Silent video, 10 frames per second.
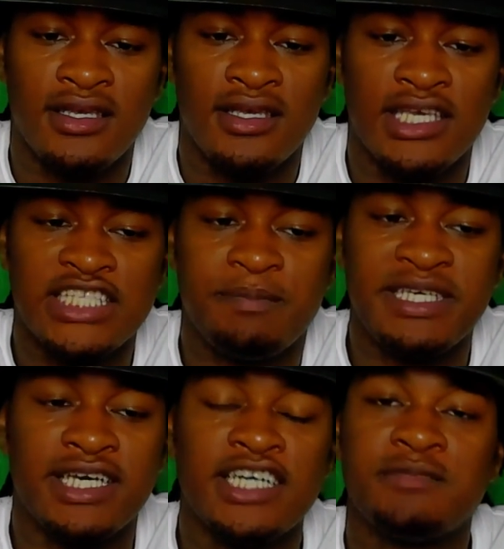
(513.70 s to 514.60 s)
is
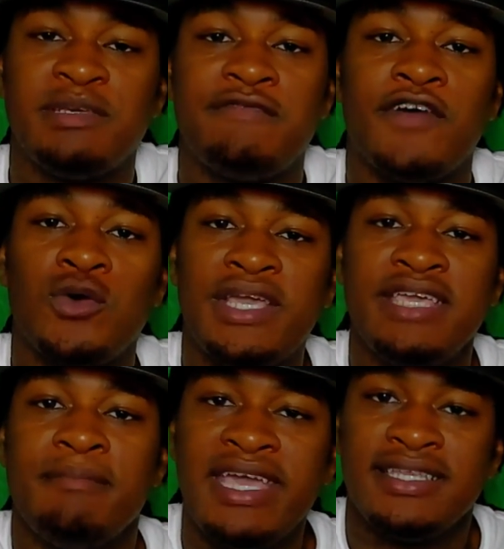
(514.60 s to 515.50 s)
because before he
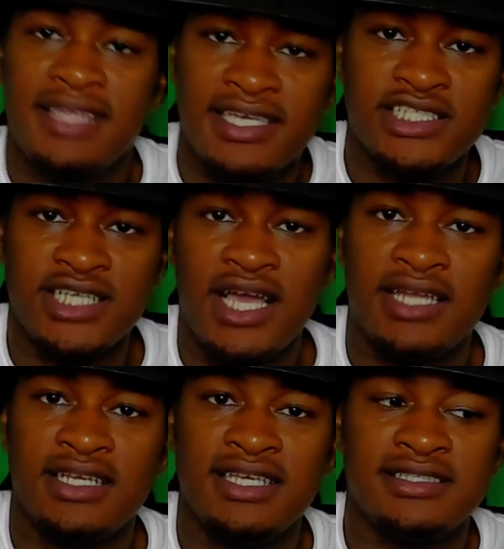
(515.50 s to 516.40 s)
make that
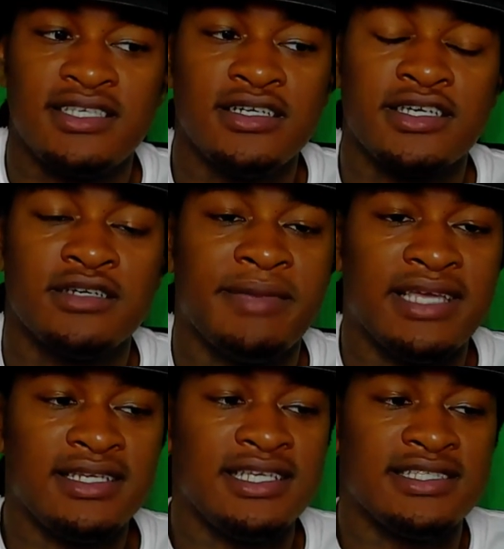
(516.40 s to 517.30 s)
shot, it took him
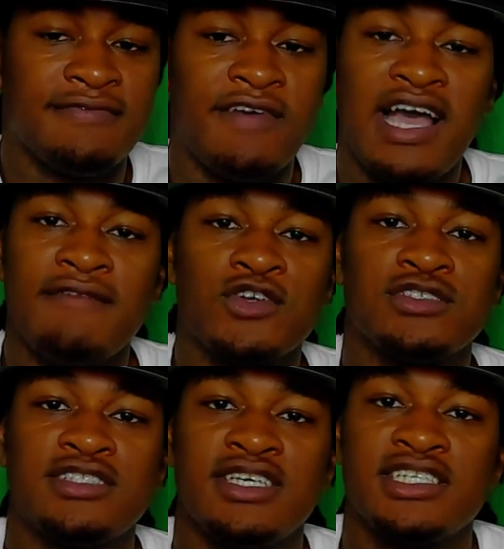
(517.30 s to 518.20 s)
at least five or
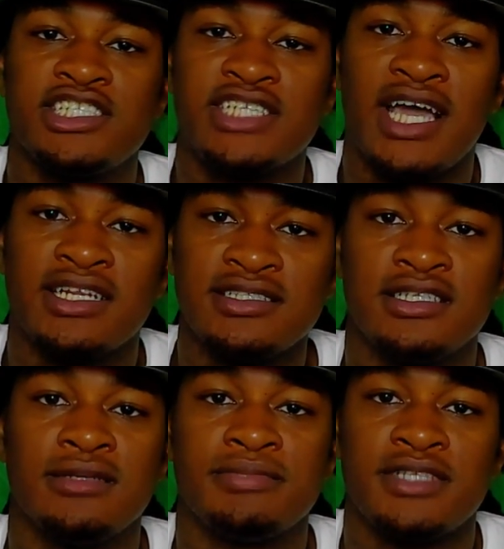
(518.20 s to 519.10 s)
six shot
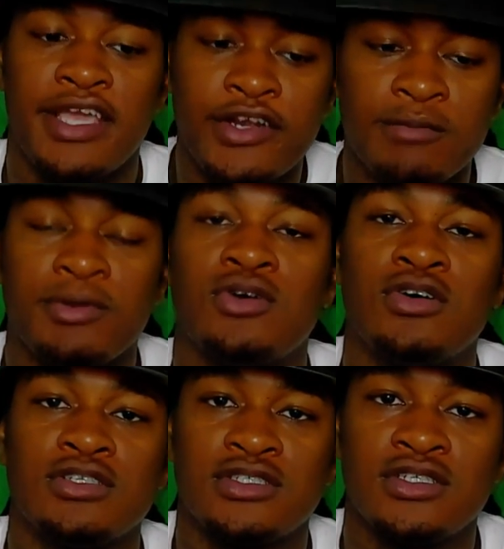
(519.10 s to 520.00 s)
attempts, air
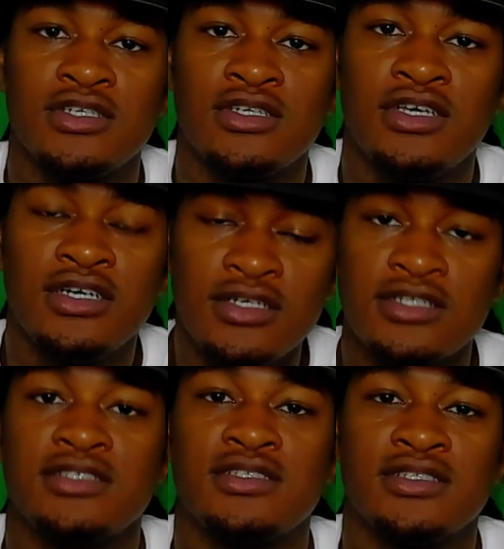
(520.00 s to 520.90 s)
balls, hooks,